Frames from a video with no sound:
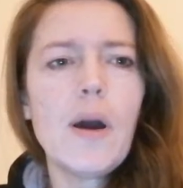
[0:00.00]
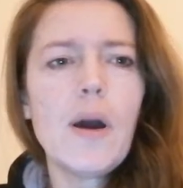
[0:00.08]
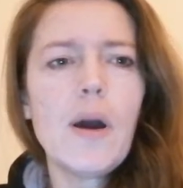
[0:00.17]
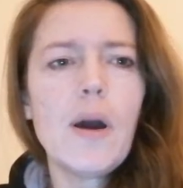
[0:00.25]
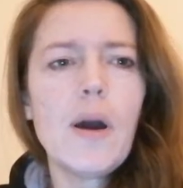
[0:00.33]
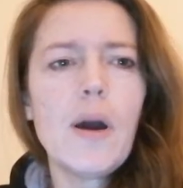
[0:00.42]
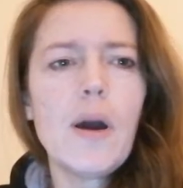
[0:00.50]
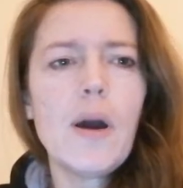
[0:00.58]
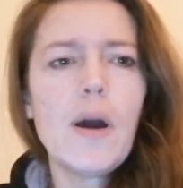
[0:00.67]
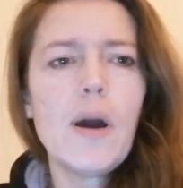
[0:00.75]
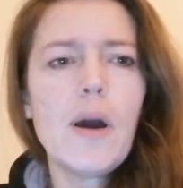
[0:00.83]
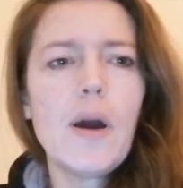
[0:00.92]
And
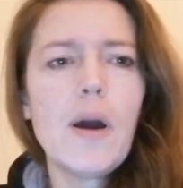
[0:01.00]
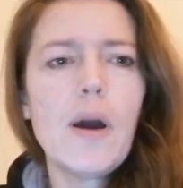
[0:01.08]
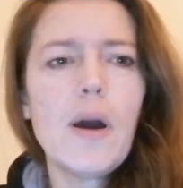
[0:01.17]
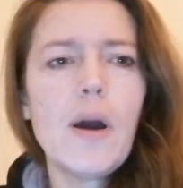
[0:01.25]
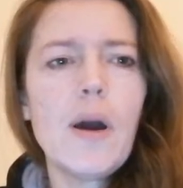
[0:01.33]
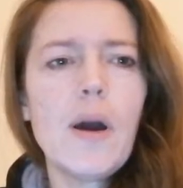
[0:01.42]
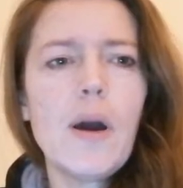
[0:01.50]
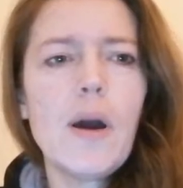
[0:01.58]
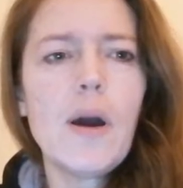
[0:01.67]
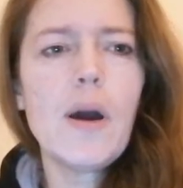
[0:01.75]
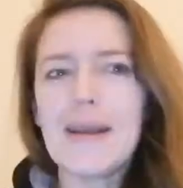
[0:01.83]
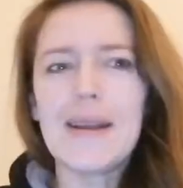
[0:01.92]
Cherokee, I'm going to have to
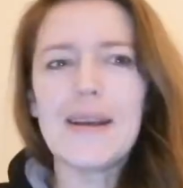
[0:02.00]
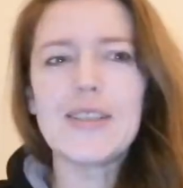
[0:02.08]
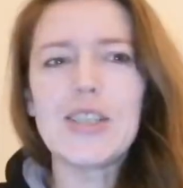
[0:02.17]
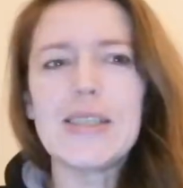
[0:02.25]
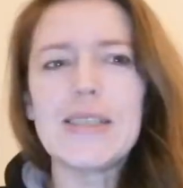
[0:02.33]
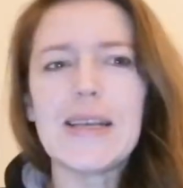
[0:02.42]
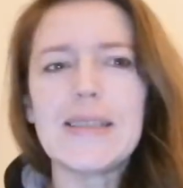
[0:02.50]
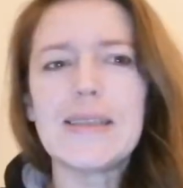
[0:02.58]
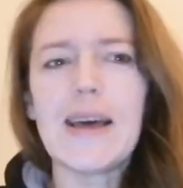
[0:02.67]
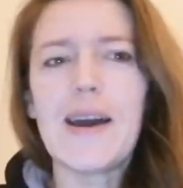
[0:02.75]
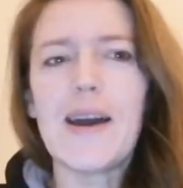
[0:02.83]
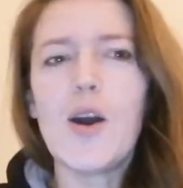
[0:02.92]
repeat it now. She says
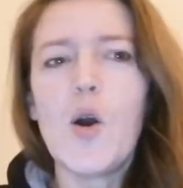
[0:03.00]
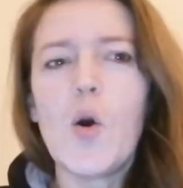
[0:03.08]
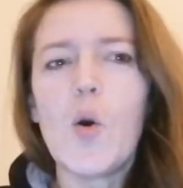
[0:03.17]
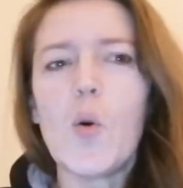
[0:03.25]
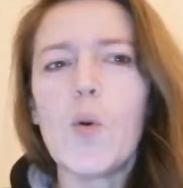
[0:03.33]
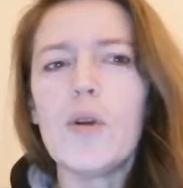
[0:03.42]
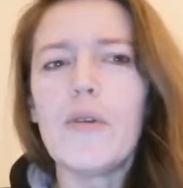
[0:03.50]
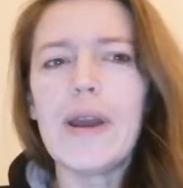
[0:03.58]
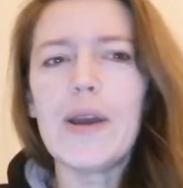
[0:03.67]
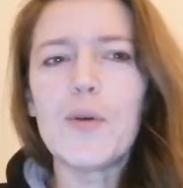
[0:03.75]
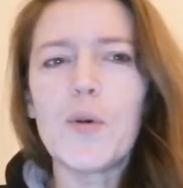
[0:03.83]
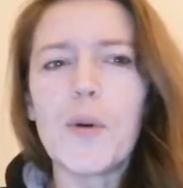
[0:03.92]
that all are
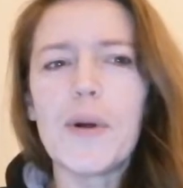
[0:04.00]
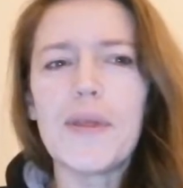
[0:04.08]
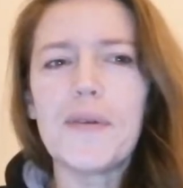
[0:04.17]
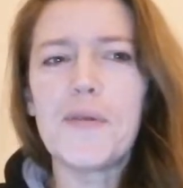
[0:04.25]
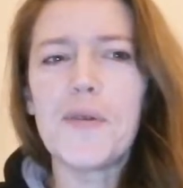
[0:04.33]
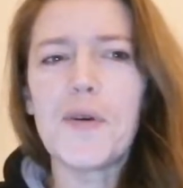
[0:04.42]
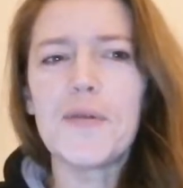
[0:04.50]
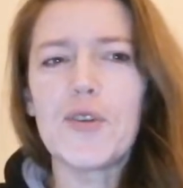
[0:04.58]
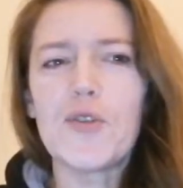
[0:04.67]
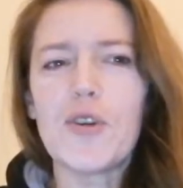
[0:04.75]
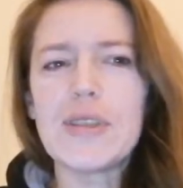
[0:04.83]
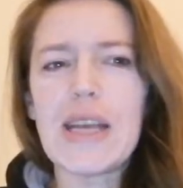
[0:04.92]
equal at the foot of the
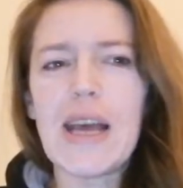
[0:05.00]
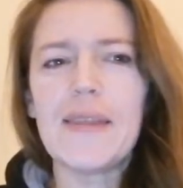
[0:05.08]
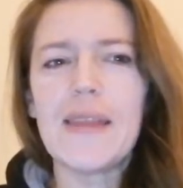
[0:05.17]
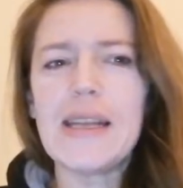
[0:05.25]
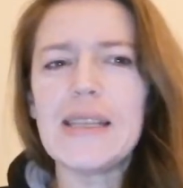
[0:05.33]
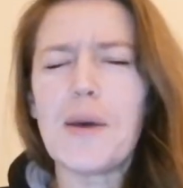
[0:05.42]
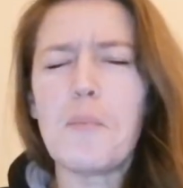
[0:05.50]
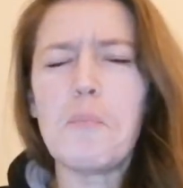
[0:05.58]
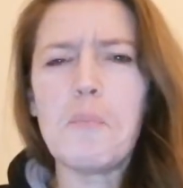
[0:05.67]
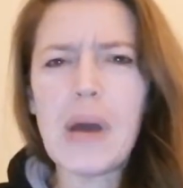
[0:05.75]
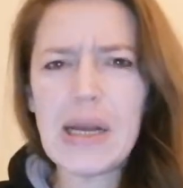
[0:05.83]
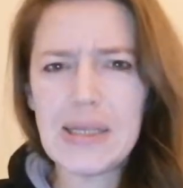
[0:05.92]
cross. And then it's a
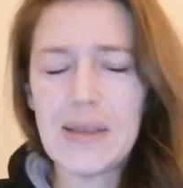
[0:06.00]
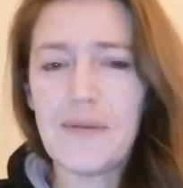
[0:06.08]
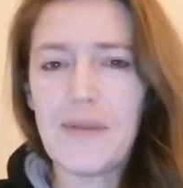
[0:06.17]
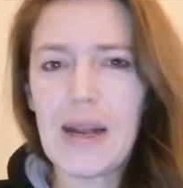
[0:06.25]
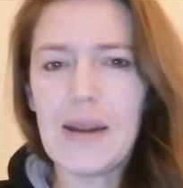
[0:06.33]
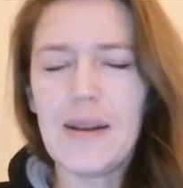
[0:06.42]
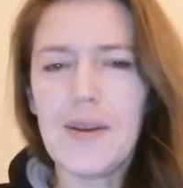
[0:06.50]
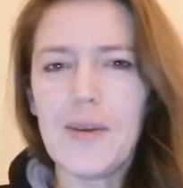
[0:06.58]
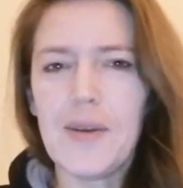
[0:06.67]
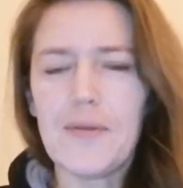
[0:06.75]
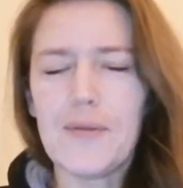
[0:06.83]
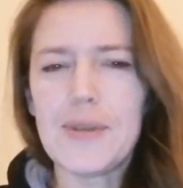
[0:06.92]
massive
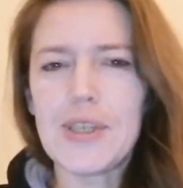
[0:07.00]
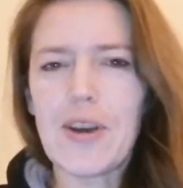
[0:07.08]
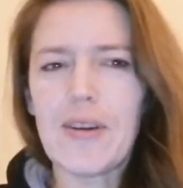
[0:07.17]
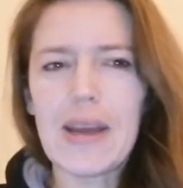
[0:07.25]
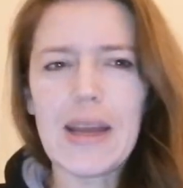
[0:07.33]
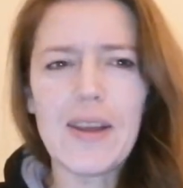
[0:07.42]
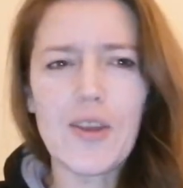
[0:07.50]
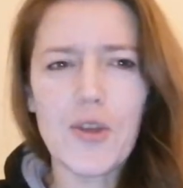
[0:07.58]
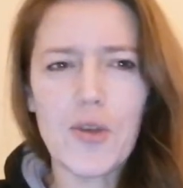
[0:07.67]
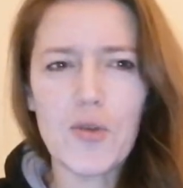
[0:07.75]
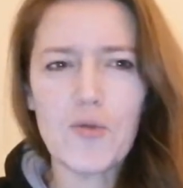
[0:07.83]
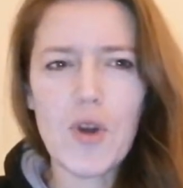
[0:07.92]
hallelujah from Cherokee.
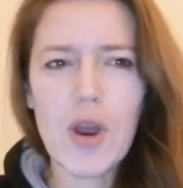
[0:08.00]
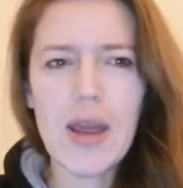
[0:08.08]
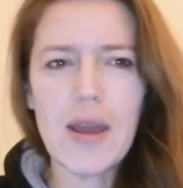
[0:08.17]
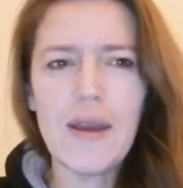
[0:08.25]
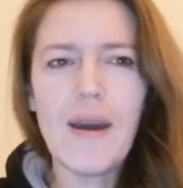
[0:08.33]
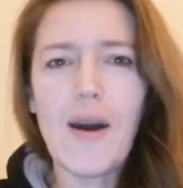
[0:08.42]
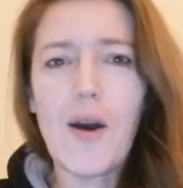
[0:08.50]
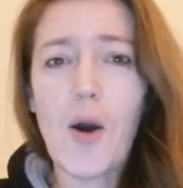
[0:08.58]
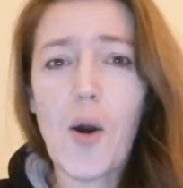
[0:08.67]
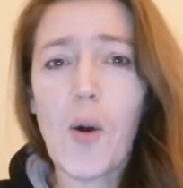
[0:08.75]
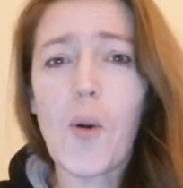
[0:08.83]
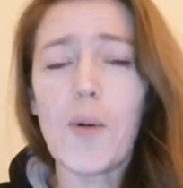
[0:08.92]
Three
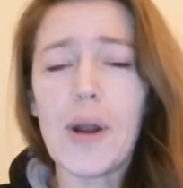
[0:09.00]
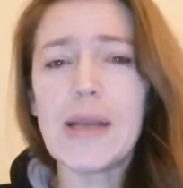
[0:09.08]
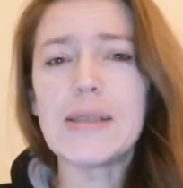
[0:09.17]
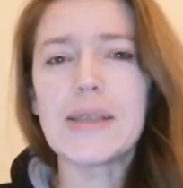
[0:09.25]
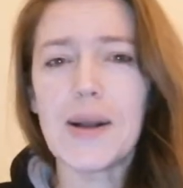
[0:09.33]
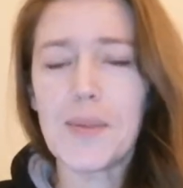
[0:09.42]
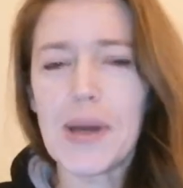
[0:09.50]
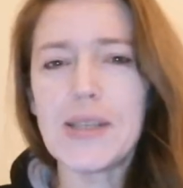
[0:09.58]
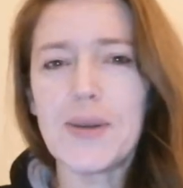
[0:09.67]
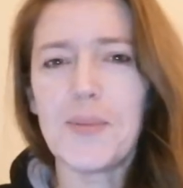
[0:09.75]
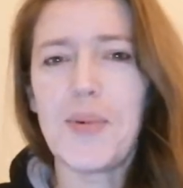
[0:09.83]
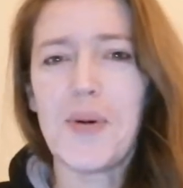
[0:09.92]
whole
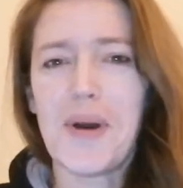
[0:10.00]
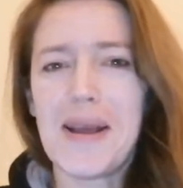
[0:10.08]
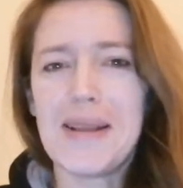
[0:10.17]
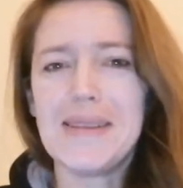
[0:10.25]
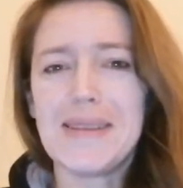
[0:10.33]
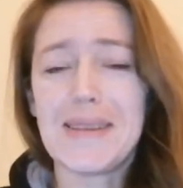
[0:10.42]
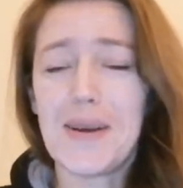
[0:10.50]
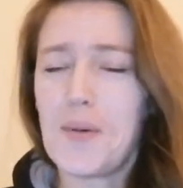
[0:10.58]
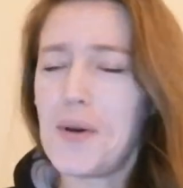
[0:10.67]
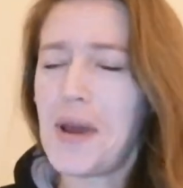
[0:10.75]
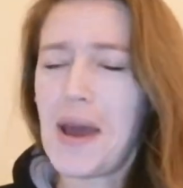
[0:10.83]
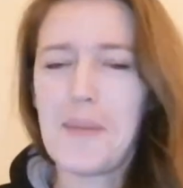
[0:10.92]
exclamation points. I
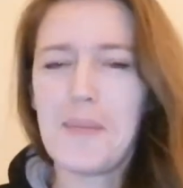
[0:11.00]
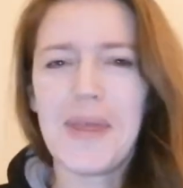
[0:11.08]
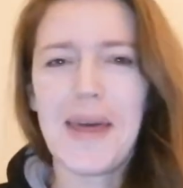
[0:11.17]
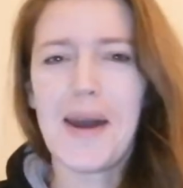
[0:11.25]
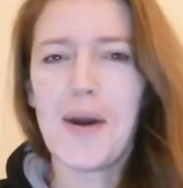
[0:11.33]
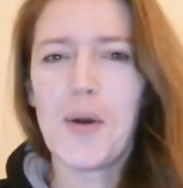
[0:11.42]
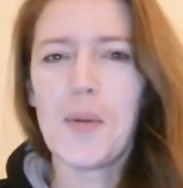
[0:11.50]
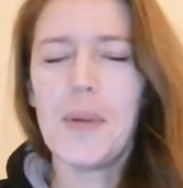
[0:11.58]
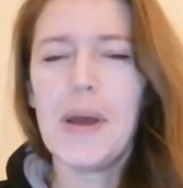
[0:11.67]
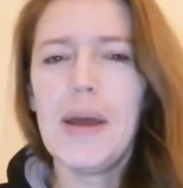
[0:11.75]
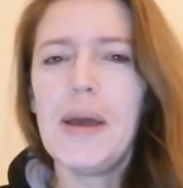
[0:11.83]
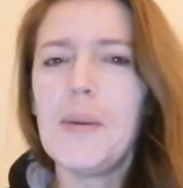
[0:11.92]
want to hammer that home
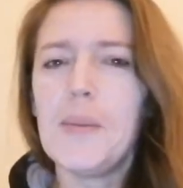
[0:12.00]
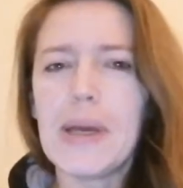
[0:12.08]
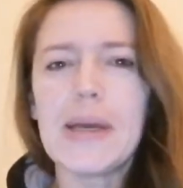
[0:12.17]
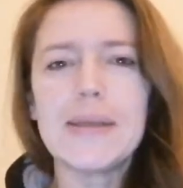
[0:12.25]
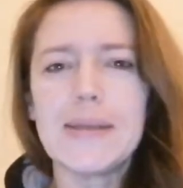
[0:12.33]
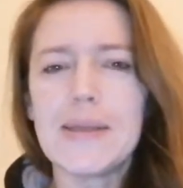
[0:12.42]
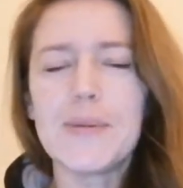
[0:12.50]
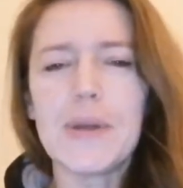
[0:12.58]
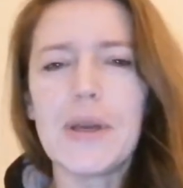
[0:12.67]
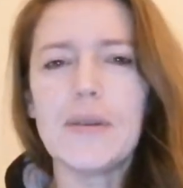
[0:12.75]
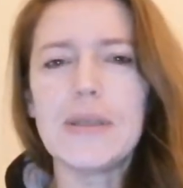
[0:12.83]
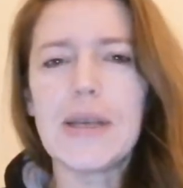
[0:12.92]
because, as we
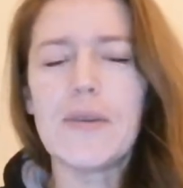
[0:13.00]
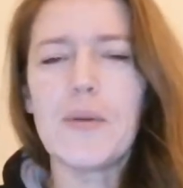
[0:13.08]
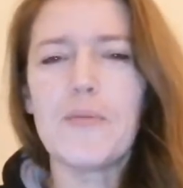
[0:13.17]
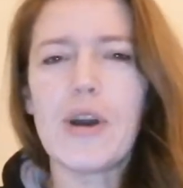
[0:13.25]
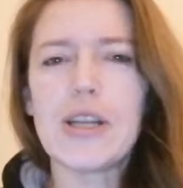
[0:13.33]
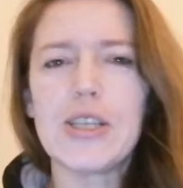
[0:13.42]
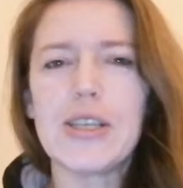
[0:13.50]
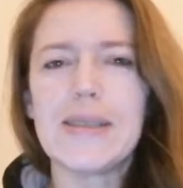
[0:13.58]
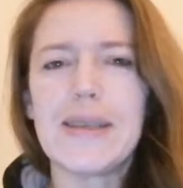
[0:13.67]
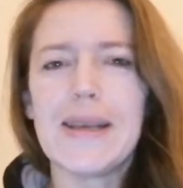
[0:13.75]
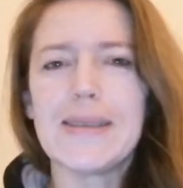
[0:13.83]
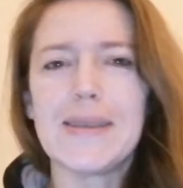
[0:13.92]
know, Terry Pratchett
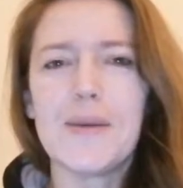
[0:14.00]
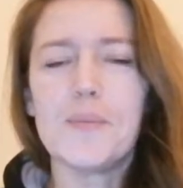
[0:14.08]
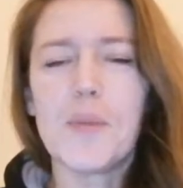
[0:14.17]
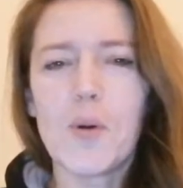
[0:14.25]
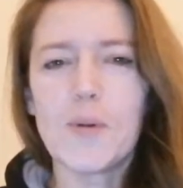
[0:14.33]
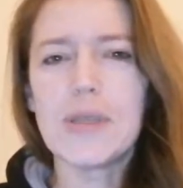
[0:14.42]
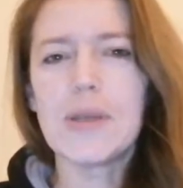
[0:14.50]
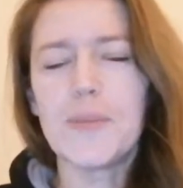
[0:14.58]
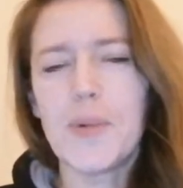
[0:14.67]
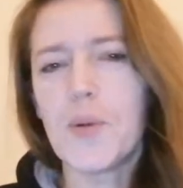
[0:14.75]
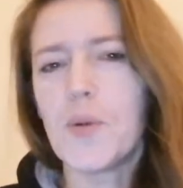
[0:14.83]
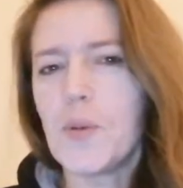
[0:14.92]
says that
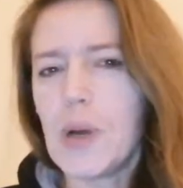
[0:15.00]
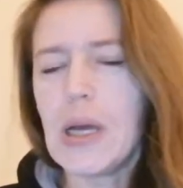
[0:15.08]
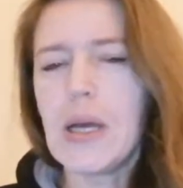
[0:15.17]
multiple